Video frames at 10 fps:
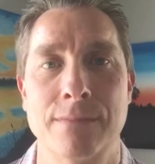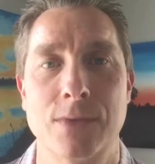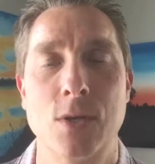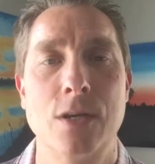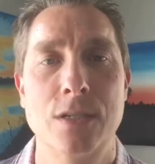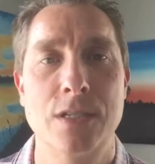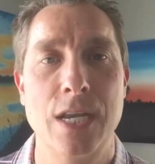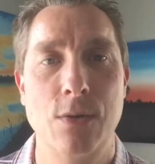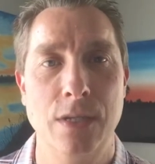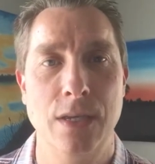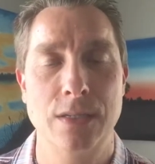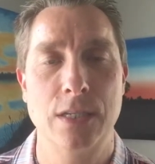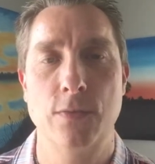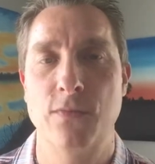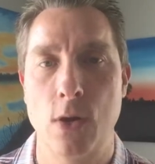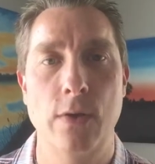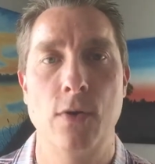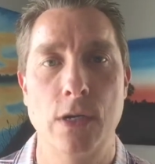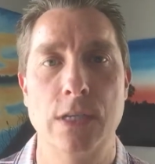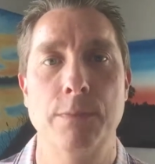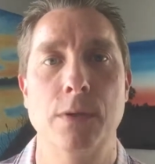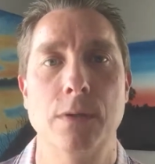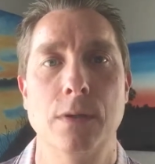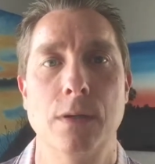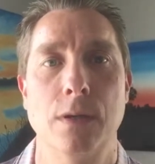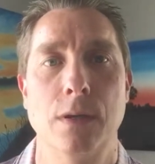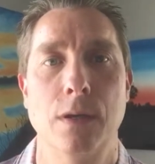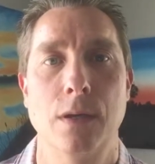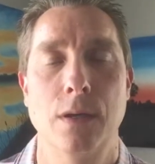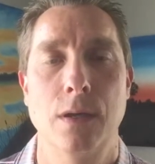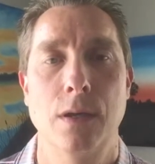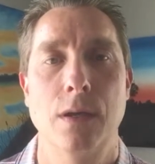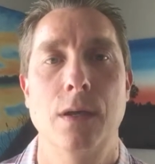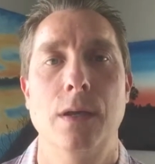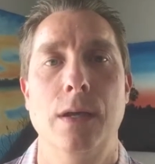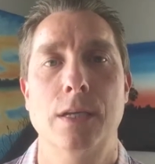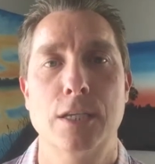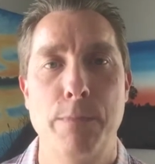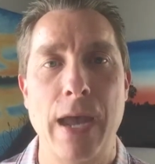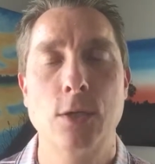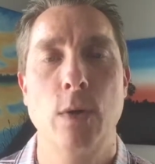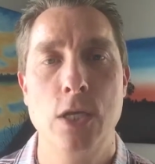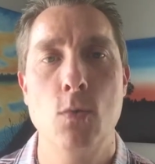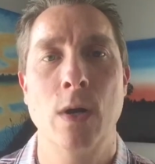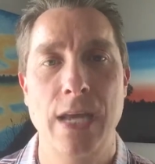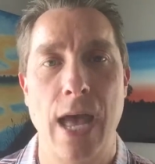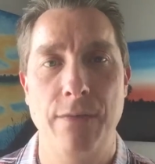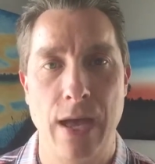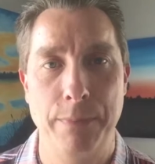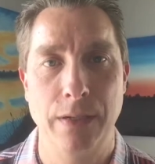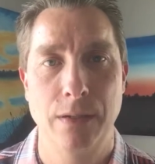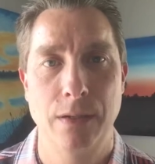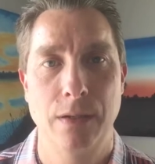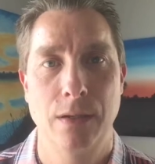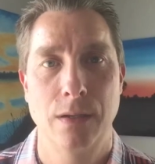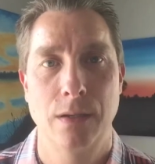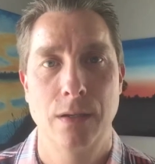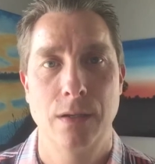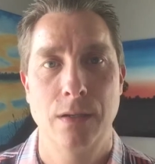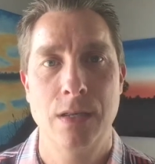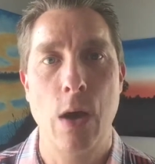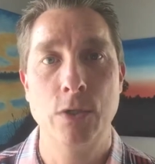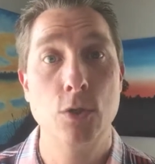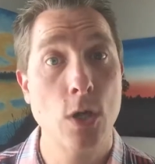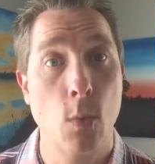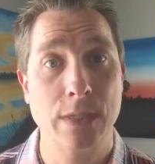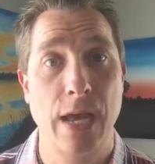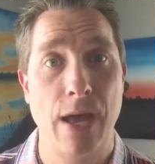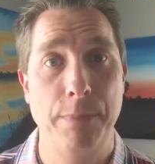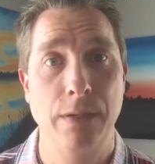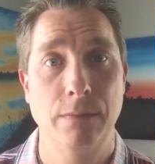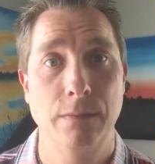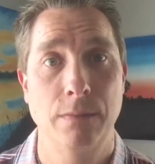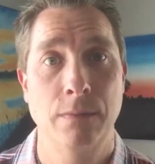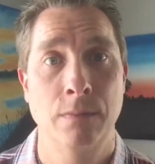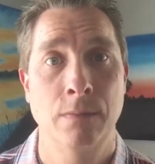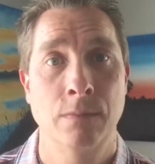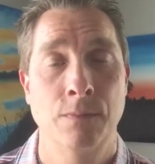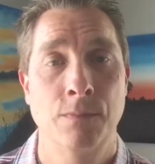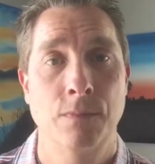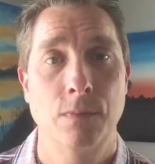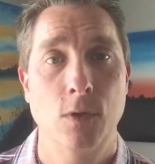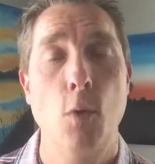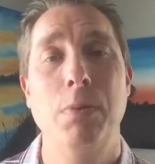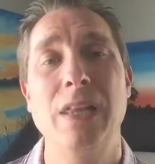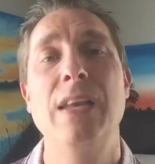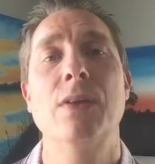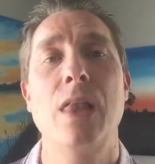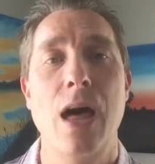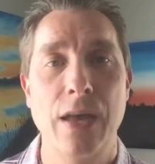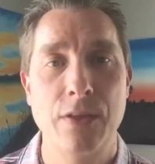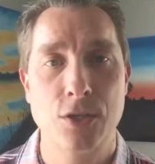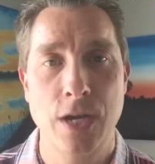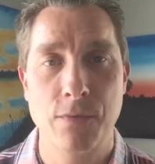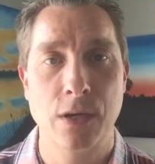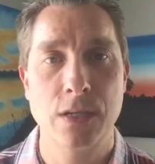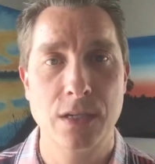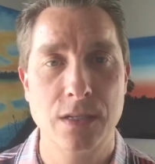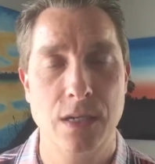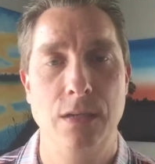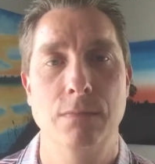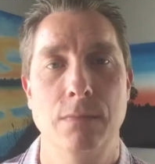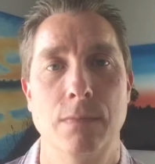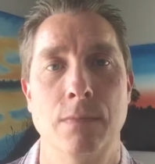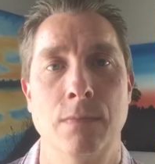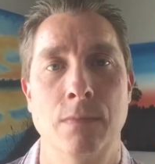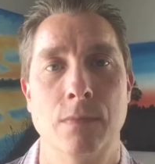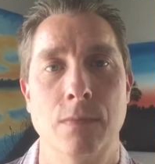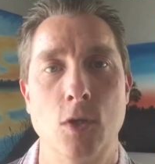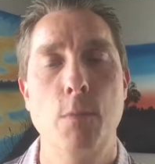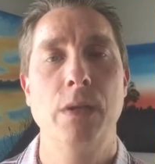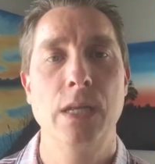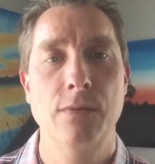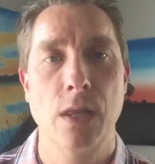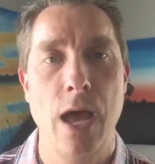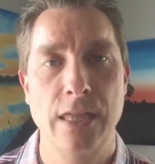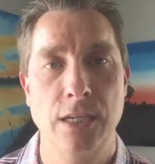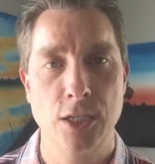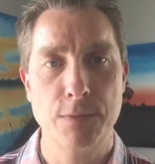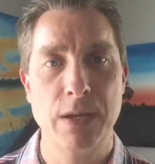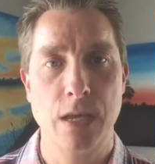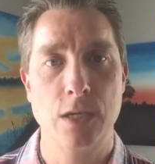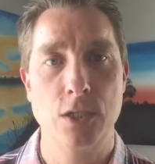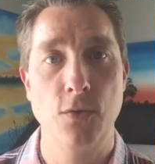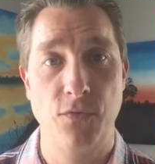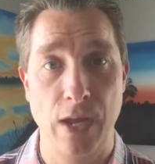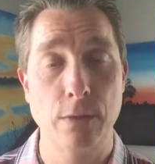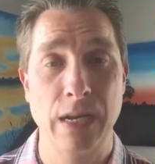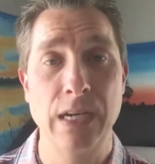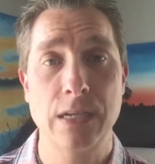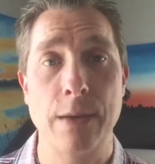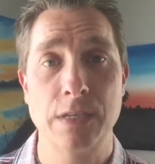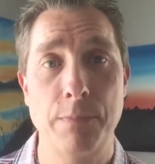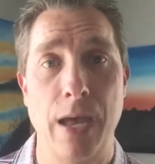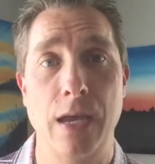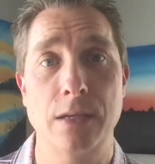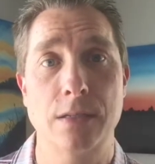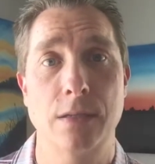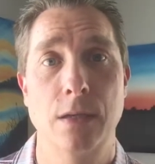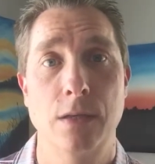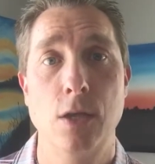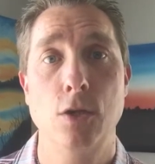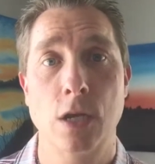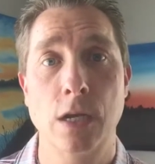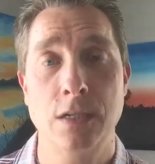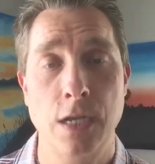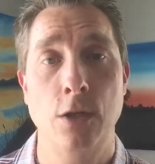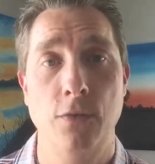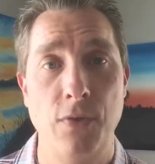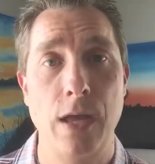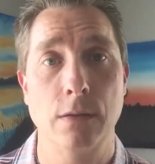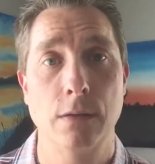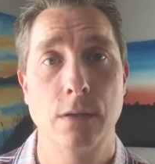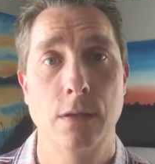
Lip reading: So here's the secret to this. It's very, very simple. Expect what you want to have happen, not what you don't want to have happen. Don't believe the lie that you're never going to succeed. Don't believe the lie that just because you failed many times in the past, that you're going to continue to fail.